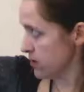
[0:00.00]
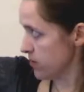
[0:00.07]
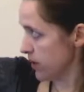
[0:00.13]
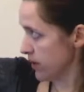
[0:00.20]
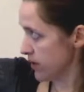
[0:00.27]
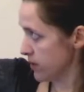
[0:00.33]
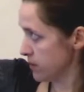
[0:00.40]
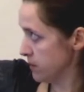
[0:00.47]
on the
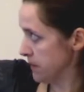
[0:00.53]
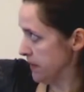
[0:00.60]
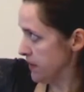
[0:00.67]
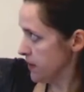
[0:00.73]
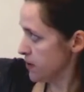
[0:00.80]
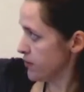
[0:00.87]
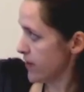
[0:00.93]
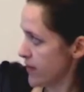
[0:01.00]
bottom.
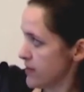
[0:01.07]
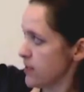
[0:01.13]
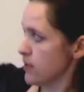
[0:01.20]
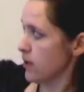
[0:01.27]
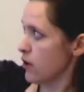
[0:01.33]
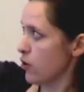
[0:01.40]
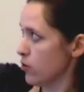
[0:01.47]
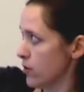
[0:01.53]
You can't
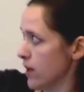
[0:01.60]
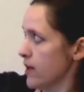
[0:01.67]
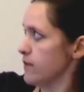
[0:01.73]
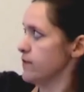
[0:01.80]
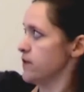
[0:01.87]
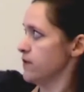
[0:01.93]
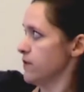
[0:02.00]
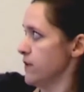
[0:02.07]
tell a whole lot
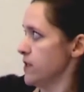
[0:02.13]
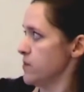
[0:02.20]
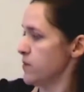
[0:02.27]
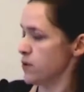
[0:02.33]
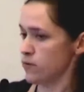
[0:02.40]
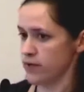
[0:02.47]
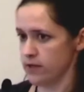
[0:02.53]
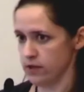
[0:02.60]
of difference
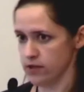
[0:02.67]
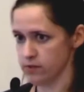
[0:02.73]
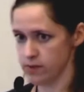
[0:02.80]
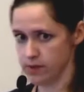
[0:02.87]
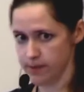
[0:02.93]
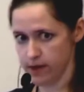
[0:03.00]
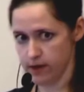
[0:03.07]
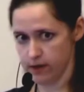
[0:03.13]
between those,
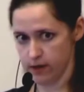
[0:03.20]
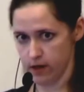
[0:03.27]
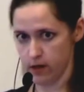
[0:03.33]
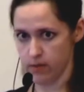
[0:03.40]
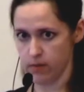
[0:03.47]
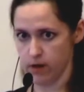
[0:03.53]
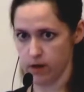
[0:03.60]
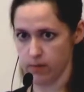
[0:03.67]
but apparently
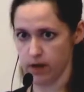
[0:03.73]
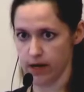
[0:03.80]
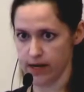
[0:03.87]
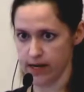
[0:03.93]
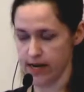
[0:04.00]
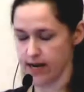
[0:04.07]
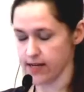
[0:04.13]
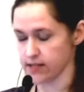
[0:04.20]
our
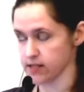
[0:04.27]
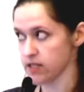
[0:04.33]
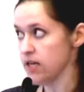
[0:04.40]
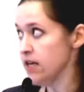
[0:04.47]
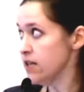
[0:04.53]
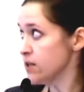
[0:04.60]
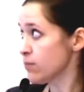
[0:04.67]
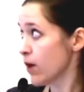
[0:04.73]
body has.
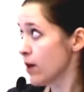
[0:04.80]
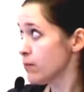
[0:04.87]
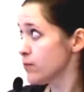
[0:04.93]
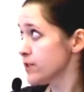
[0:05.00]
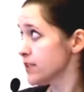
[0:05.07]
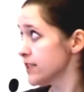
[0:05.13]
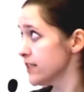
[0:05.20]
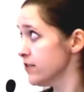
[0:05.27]
The problem
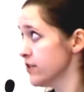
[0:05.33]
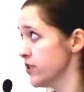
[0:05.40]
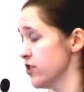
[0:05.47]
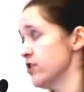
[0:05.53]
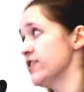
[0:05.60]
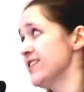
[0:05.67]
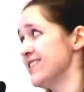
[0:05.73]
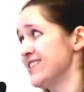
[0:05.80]
with the
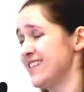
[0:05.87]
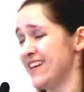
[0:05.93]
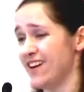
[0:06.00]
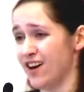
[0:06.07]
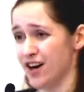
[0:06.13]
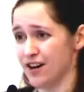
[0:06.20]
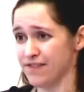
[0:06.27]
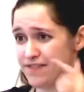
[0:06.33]
literature is that they
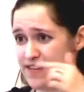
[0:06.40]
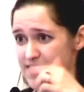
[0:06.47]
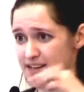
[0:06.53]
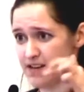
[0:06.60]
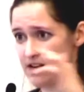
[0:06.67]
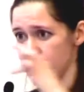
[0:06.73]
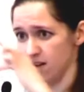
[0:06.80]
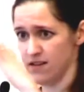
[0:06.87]

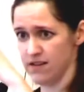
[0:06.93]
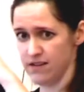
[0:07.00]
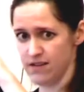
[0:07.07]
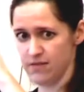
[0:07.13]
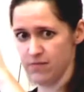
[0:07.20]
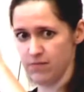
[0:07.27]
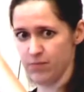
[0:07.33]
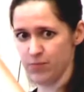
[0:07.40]
often
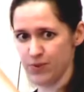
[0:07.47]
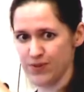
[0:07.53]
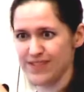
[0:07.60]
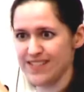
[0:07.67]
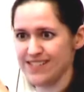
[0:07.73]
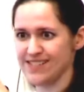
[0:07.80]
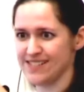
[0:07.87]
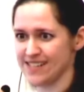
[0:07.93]

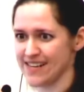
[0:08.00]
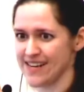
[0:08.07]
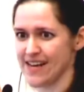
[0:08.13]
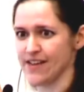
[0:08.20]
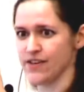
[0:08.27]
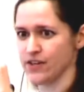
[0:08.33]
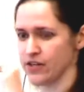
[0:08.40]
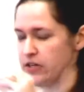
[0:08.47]
put these
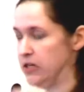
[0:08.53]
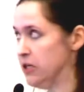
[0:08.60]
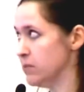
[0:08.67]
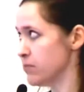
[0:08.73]
together,